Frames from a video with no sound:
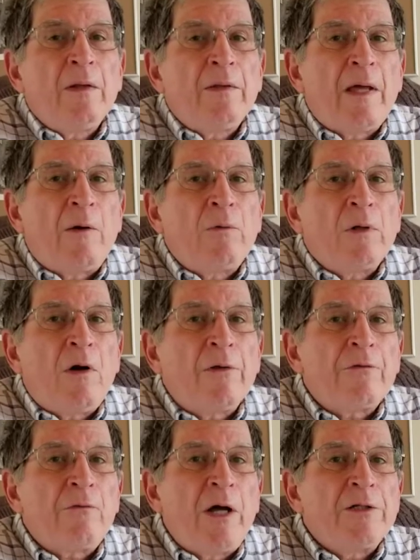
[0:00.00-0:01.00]
That will
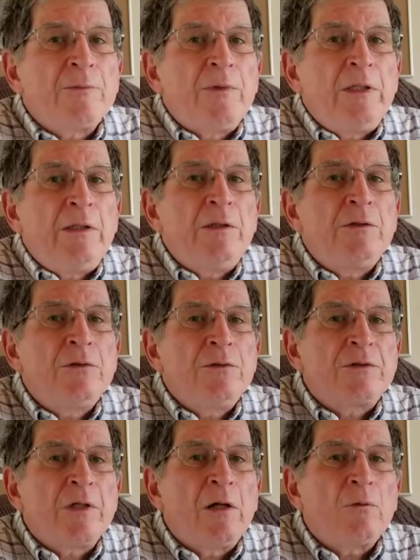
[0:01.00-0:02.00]
authorize me to
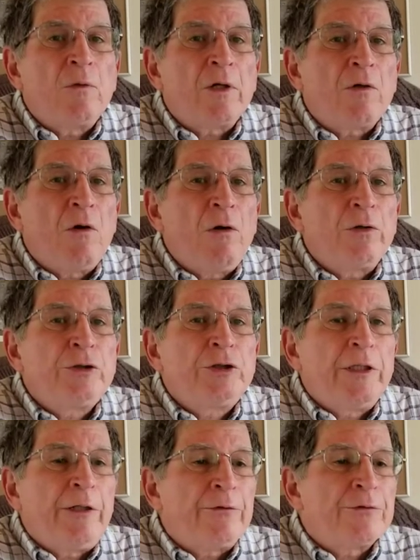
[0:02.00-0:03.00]
sell what I call
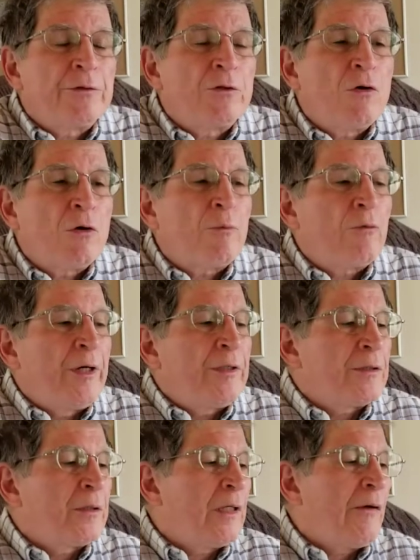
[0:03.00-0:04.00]
shares in a
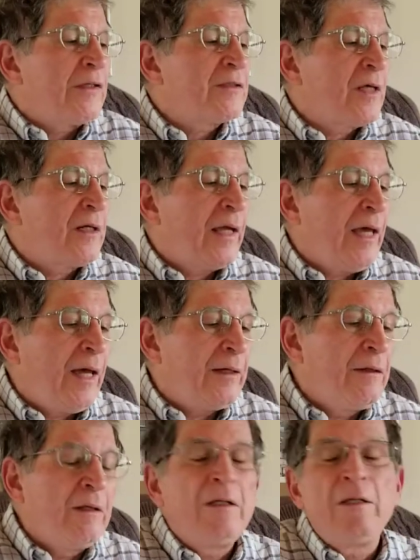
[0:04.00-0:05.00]
corporation. Now, I said I
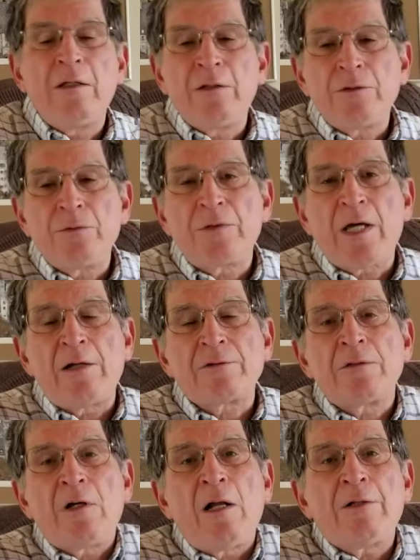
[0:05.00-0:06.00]
had
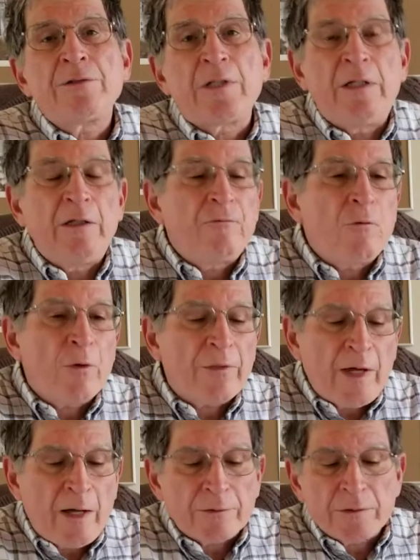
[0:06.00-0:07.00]
$2,000, I need
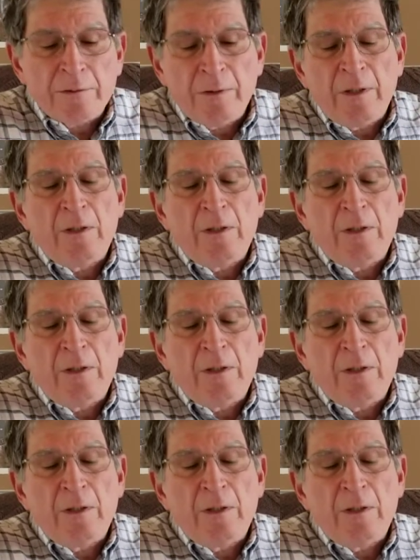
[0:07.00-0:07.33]
$4,000.